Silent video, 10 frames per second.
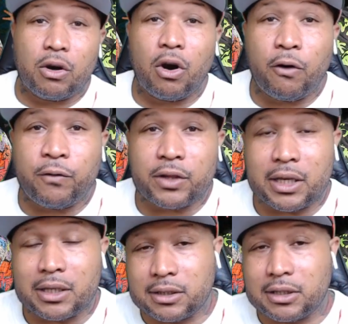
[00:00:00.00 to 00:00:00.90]
Hopefully,
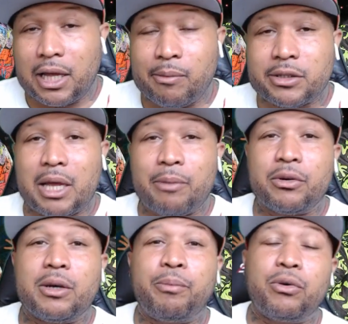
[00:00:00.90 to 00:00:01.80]
his team is able
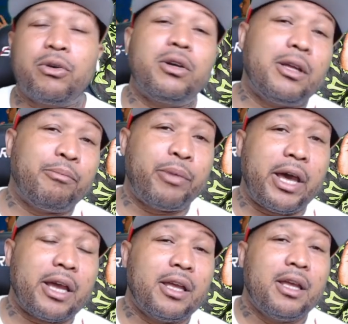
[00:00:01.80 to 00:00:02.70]
to pull him
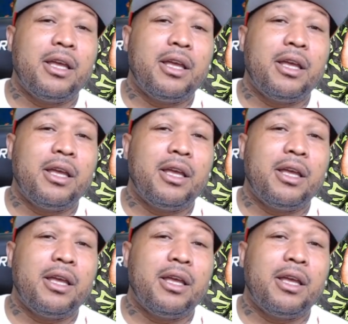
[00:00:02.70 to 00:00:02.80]
back